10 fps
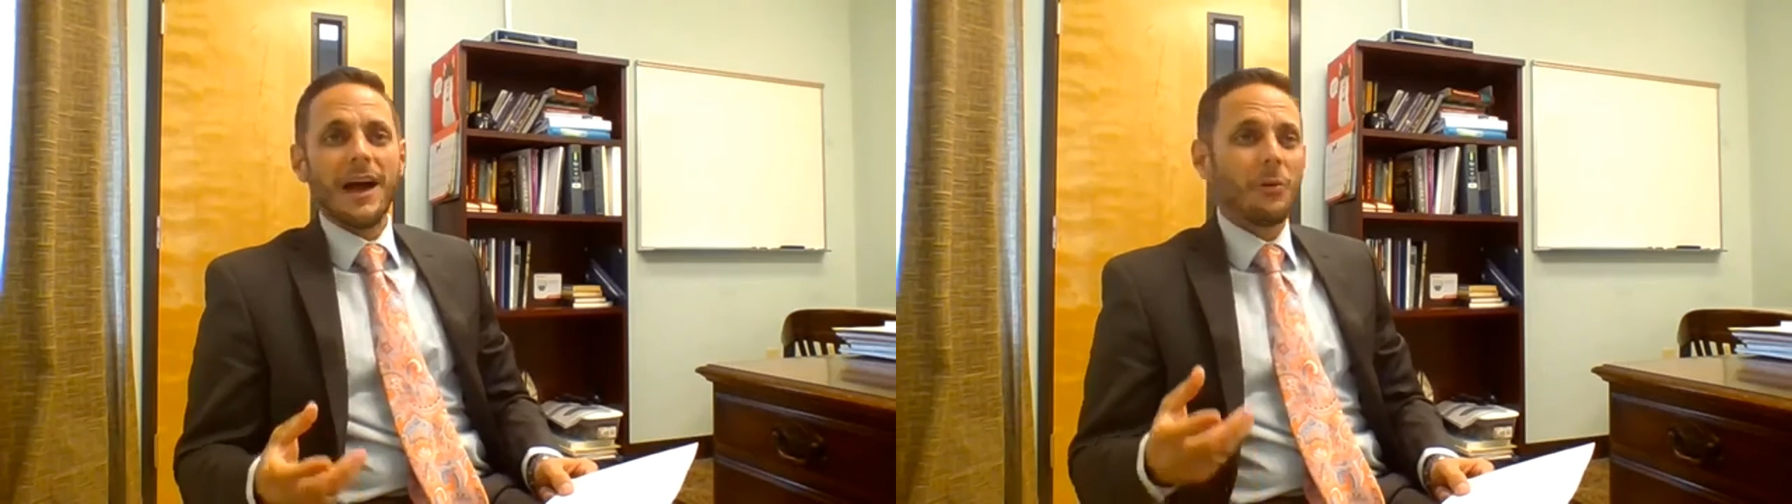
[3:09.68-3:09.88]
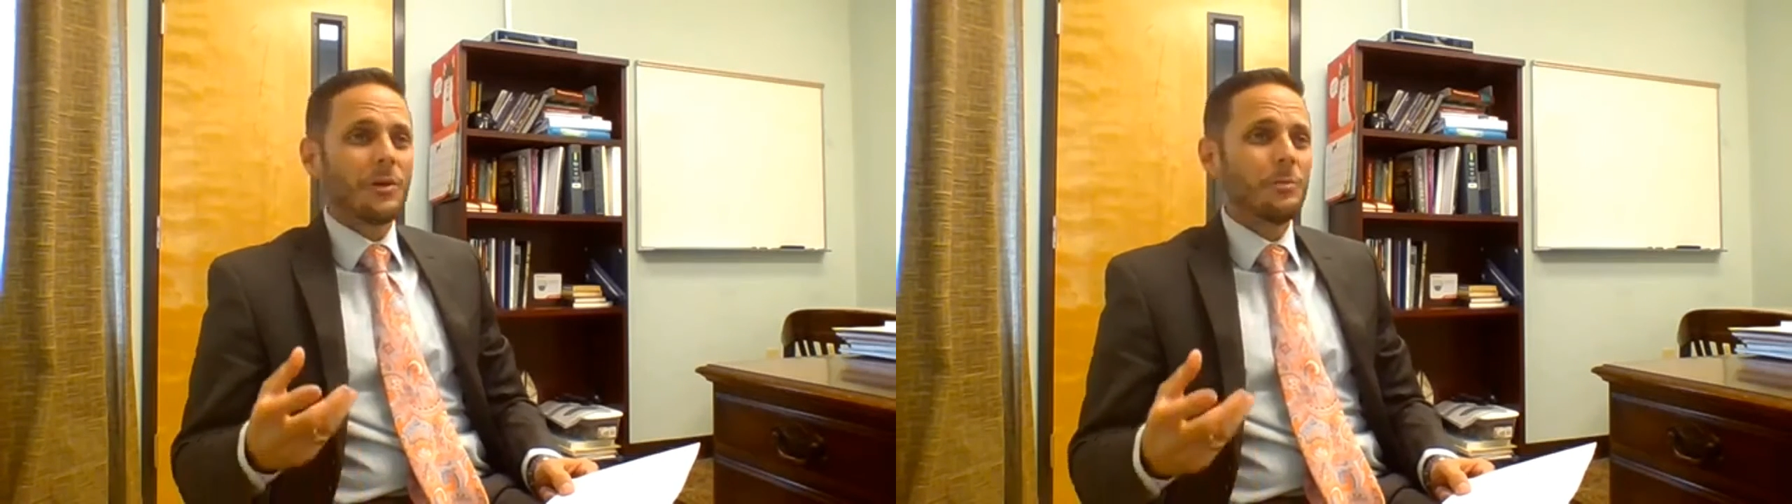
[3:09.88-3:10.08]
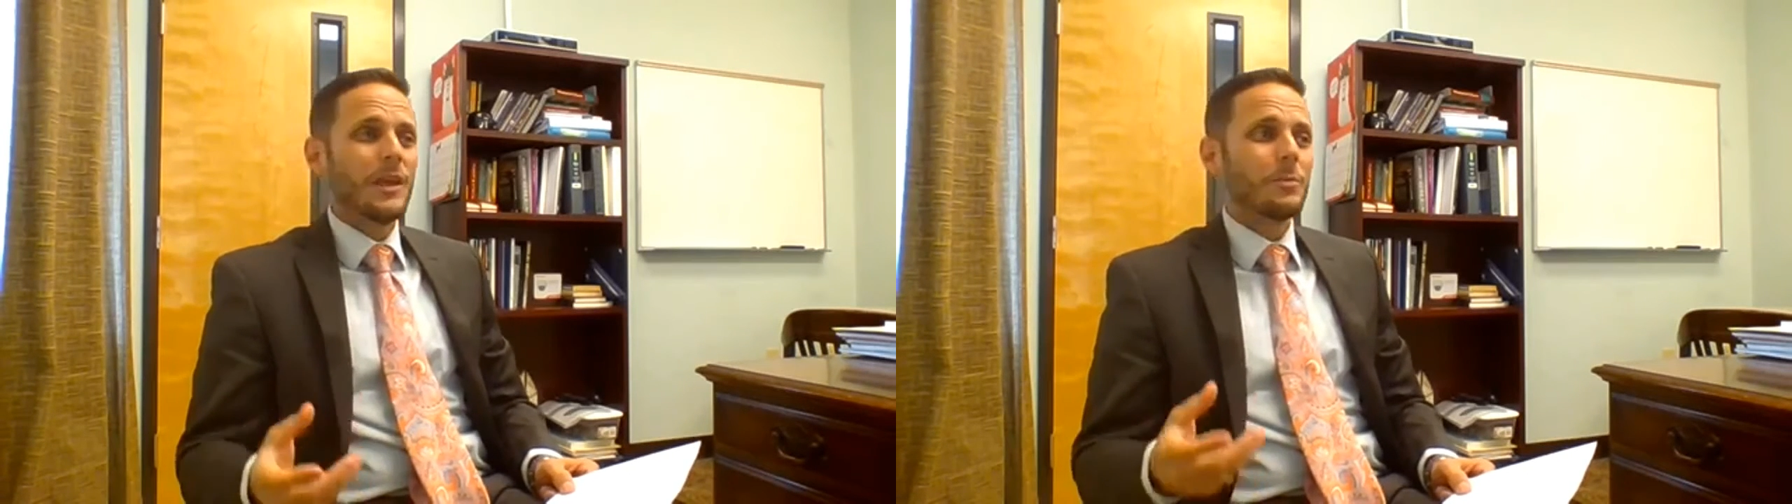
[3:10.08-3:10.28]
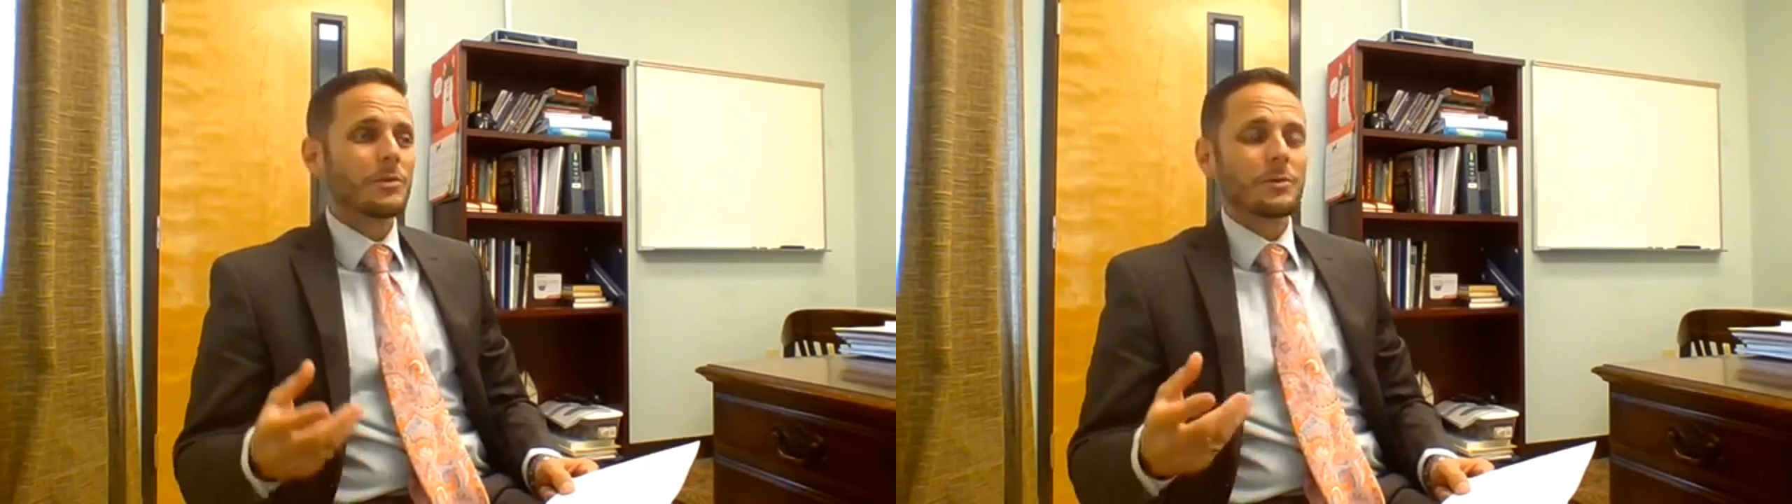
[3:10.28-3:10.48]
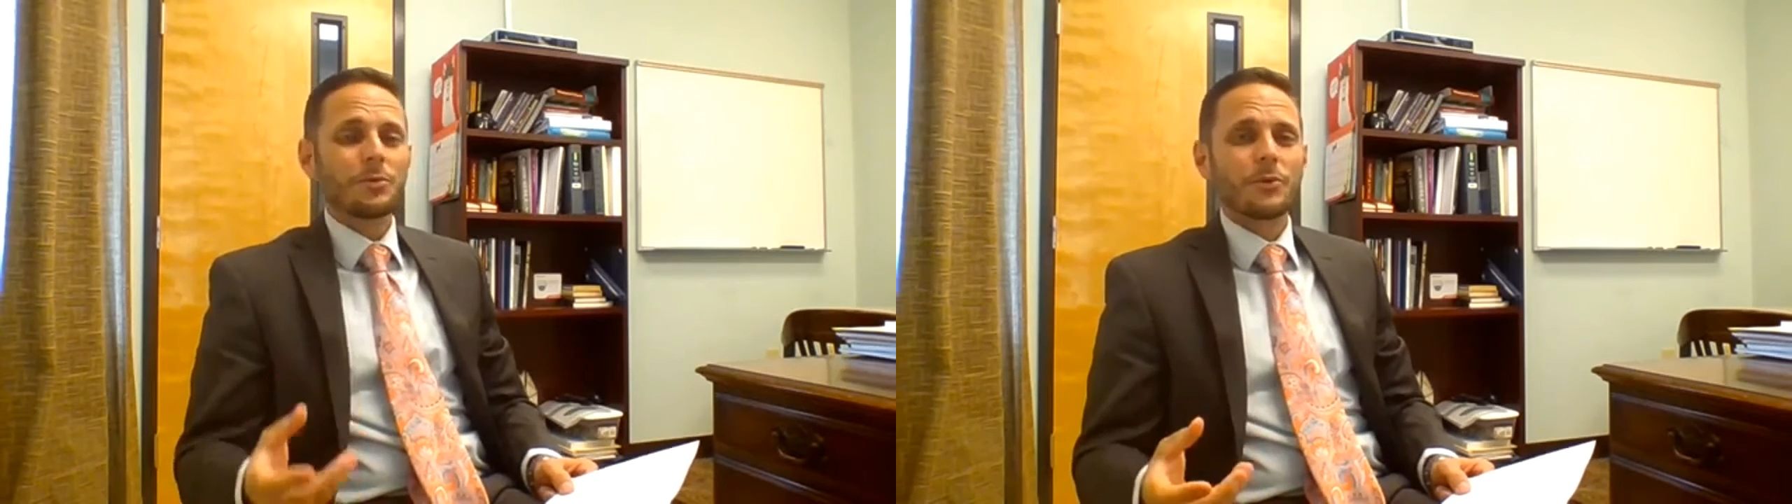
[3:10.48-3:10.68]
I want to be
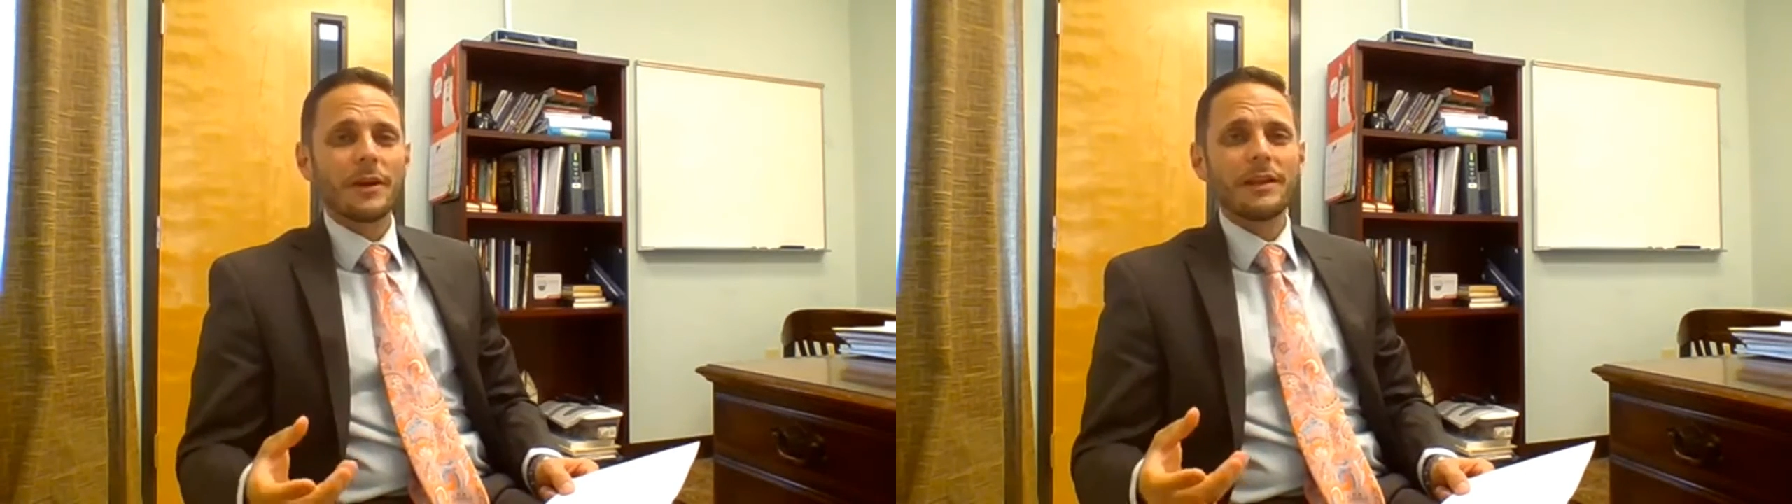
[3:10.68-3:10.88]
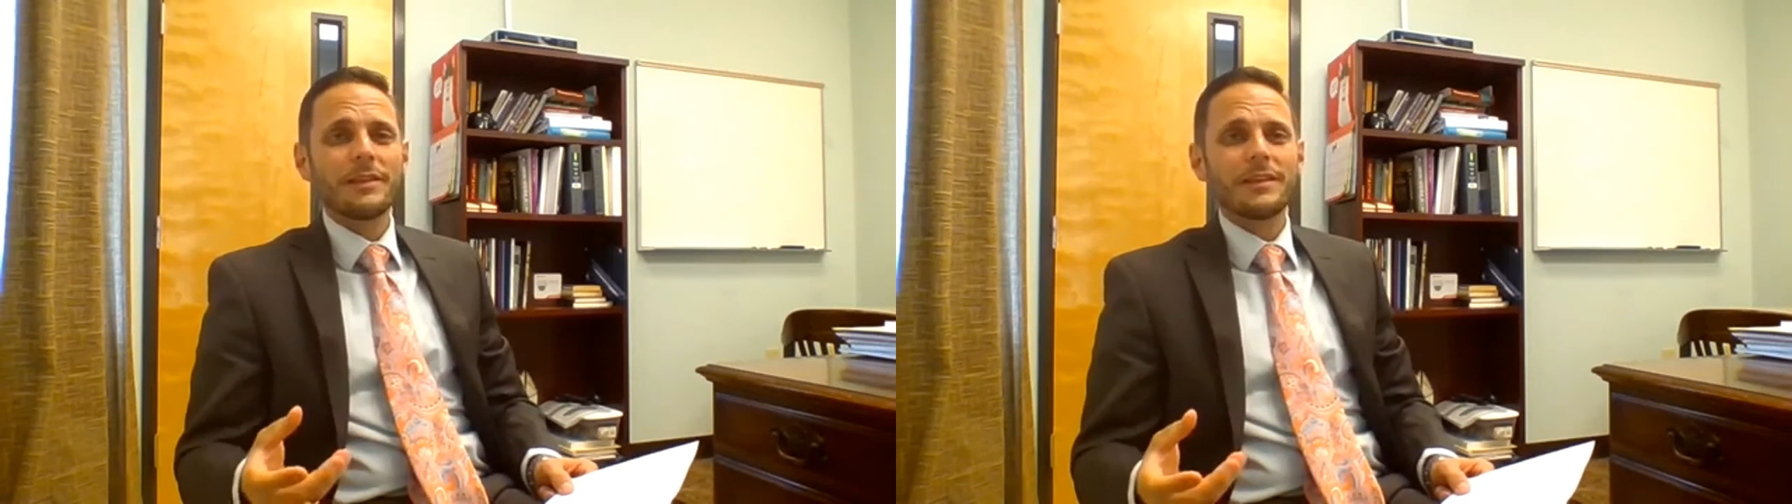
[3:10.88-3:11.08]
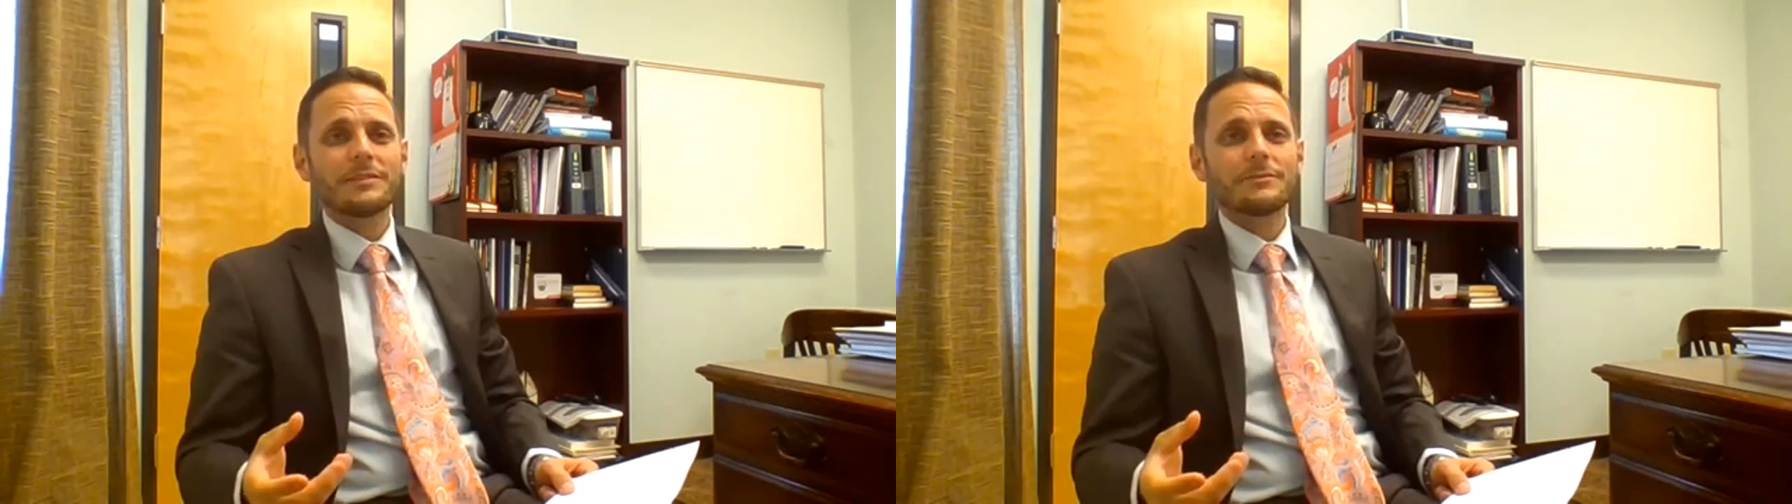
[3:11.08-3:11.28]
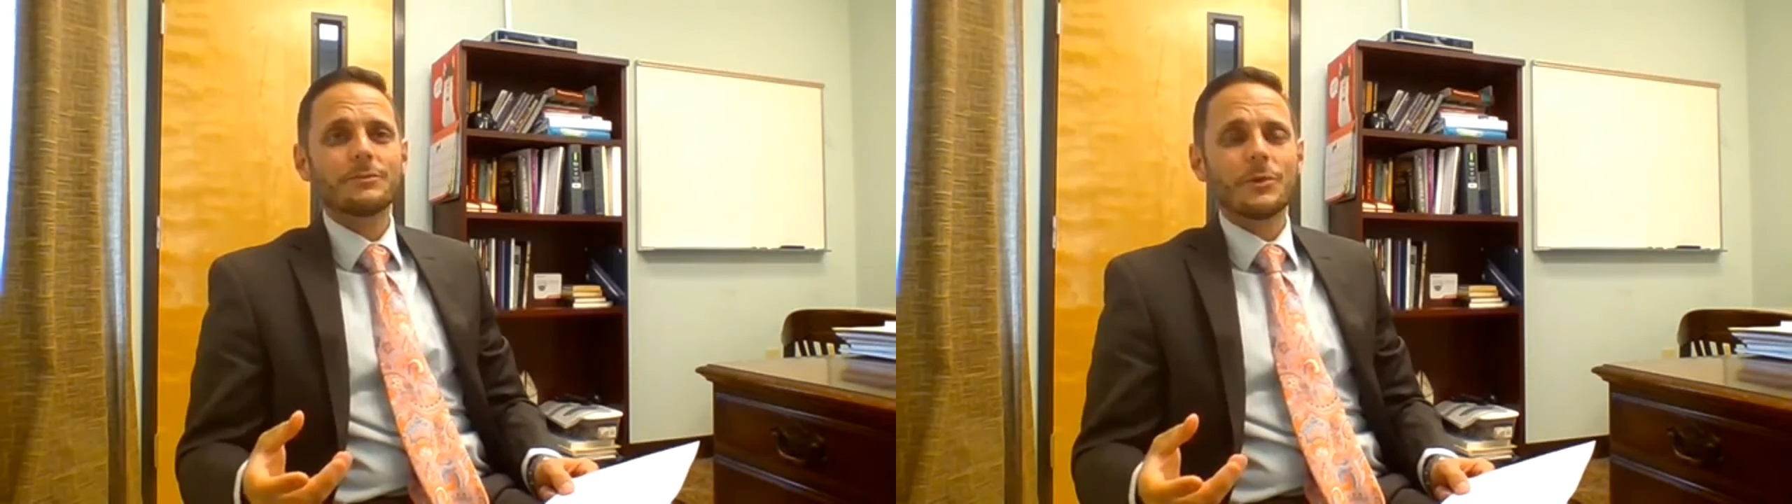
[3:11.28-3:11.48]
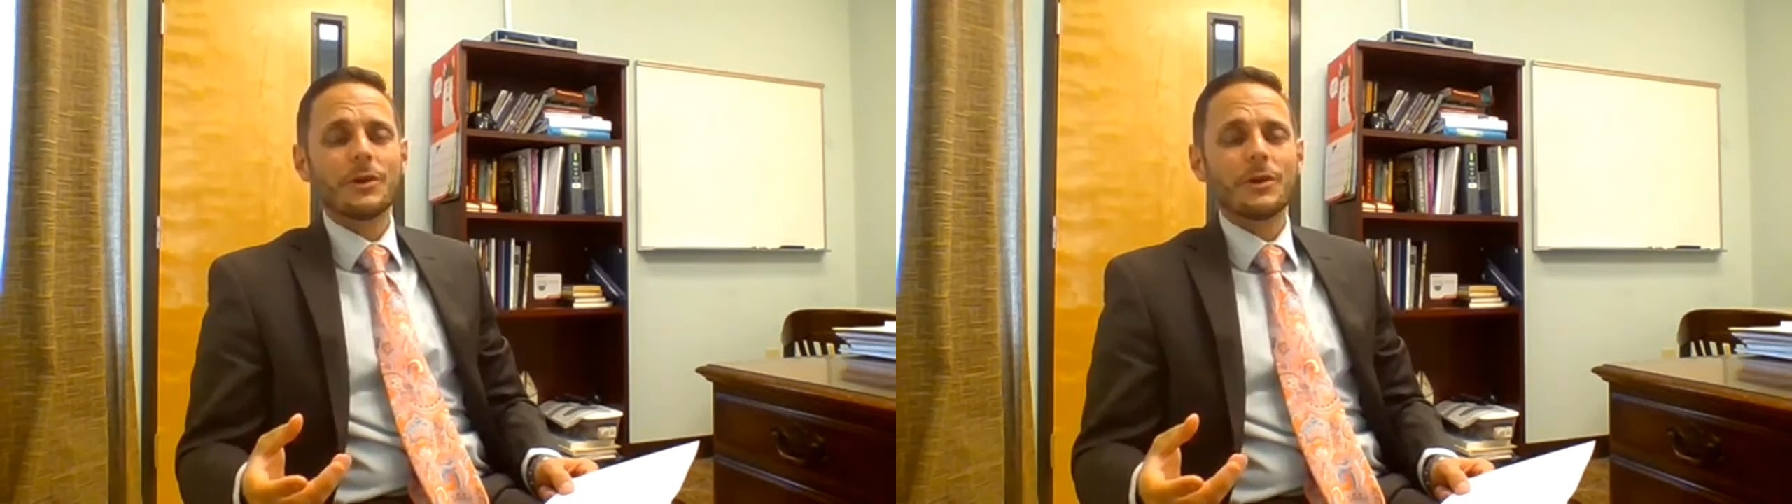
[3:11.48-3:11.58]
able to pray that